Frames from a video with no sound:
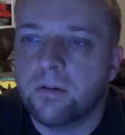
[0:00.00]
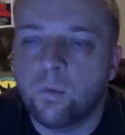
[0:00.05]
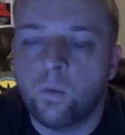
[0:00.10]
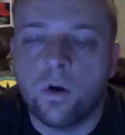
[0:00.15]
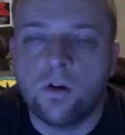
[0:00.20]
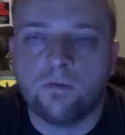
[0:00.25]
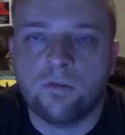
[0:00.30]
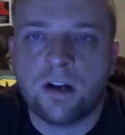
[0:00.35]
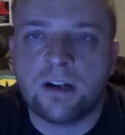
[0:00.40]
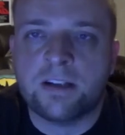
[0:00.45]

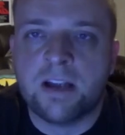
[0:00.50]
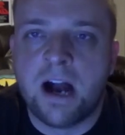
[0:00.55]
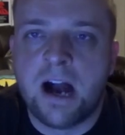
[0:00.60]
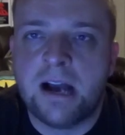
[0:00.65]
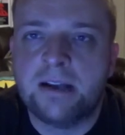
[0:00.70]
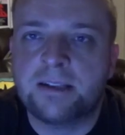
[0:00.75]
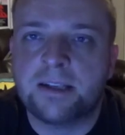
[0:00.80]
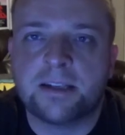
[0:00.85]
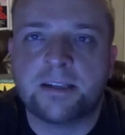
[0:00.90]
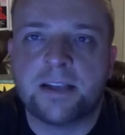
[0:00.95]
when Rick
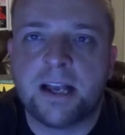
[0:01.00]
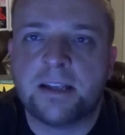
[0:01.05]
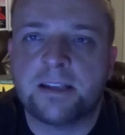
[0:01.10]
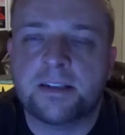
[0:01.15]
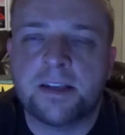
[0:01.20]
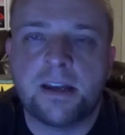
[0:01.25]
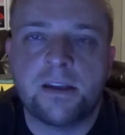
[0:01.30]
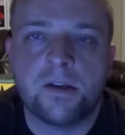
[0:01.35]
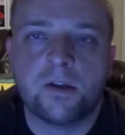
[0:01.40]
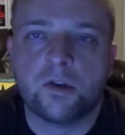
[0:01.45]
dies, that's
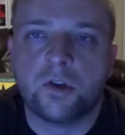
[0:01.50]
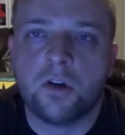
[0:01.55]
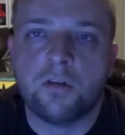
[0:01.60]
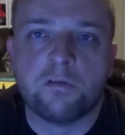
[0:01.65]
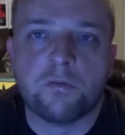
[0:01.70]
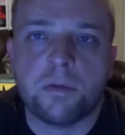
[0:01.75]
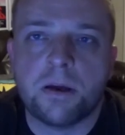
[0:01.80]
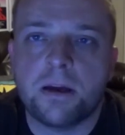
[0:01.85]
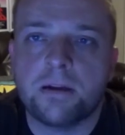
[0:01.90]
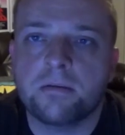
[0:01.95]
the end of the show
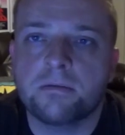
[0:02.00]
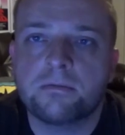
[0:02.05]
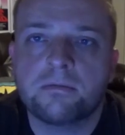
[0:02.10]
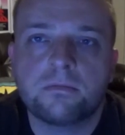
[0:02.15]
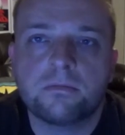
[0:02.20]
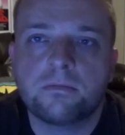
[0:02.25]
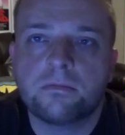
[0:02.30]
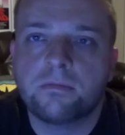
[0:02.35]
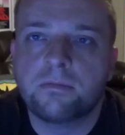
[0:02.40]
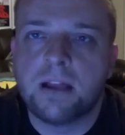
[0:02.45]
for me.
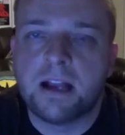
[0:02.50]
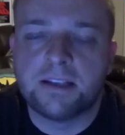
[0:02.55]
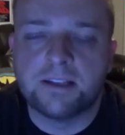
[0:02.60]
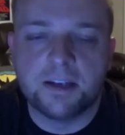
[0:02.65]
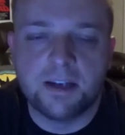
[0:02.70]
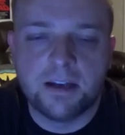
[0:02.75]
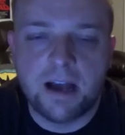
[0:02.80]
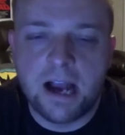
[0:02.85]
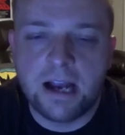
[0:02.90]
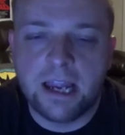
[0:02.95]
That's
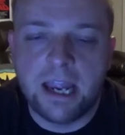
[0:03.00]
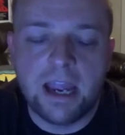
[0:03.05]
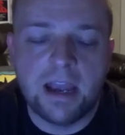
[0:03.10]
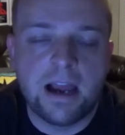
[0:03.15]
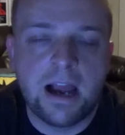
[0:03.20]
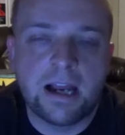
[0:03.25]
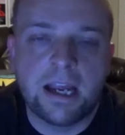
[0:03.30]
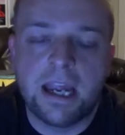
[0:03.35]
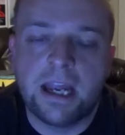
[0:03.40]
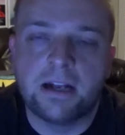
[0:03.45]
it. I
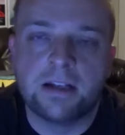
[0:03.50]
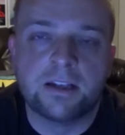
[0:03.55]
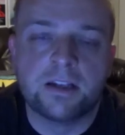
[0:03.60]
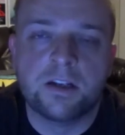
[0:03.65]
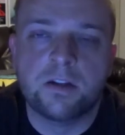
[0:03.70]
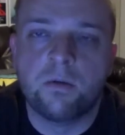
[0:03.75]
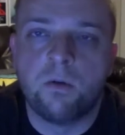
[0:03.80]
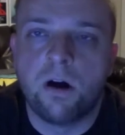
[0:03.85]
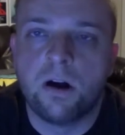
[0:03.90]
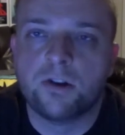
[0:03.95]
can't
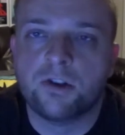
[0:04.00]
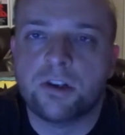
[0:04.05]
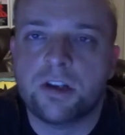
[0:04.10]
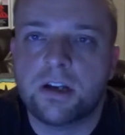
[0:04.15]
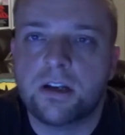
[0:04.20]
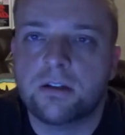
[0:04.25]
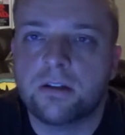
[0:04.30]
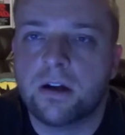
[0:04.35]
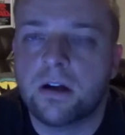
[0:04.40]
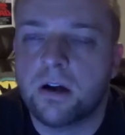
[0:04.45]
continue watching
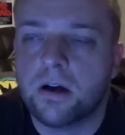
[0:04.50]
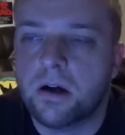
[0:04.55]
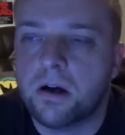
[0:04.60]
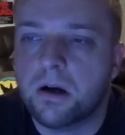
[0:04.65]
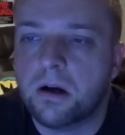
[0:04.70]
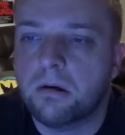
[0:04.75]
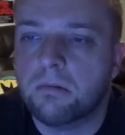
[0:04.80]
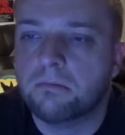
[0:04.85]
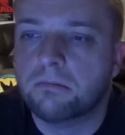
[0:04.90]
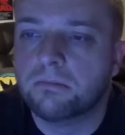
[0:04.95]
it.
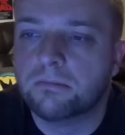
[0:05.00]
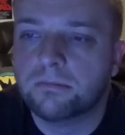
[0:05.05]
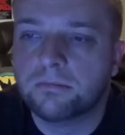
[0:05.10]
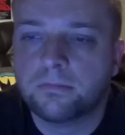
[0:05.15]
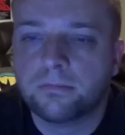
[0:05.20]
I